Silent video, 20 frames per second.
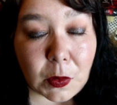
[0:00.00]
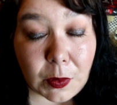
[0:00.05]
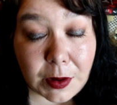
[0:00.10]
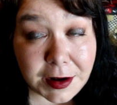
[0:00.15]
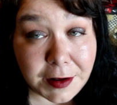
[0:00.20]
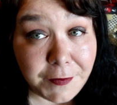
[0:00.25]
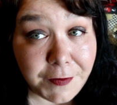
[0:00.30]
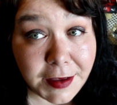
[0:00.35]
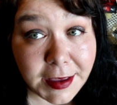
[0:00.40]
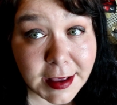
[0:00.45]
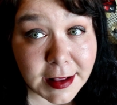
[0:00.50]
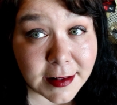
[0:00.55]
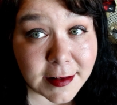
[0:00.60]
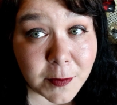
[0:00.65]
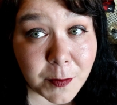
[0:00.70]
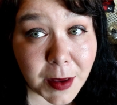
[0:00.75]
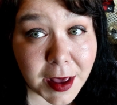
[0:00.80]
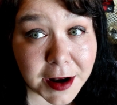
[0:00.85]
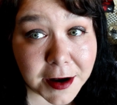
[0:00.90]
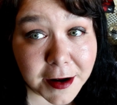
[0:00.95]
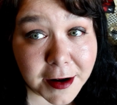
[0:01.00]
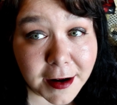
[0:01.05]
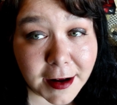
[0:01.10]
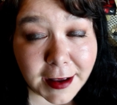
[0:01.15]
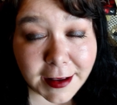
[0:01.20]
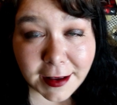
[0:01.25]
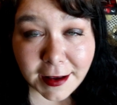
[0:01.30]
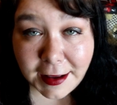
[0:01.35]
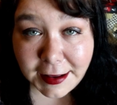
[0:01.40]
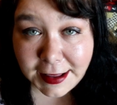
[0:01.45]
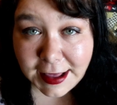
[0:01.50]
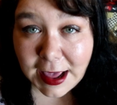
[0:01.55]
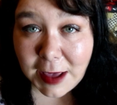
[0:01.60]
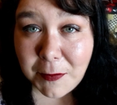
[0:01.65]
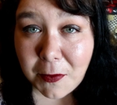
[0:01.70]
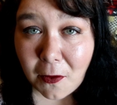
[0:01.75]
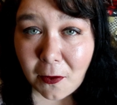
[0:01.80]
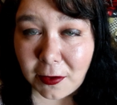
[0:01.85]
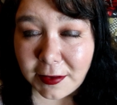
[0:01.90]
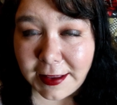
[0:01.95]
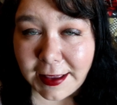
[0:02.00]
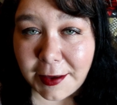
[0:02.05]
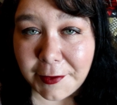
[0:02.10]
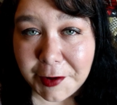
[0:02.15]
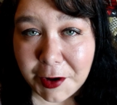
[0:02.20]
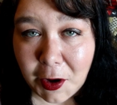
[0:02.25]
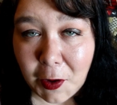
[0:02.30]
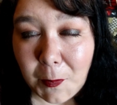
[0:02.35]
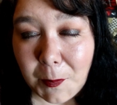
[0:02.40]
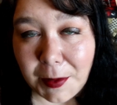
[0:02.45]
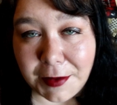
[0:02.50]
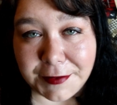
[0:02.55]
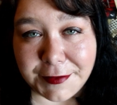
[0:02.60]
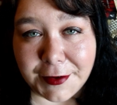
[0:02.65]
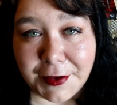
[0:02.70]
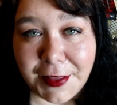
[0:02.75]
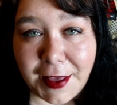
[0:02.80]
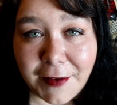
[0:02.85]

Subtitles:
What if it gets better? I keep holding out hope until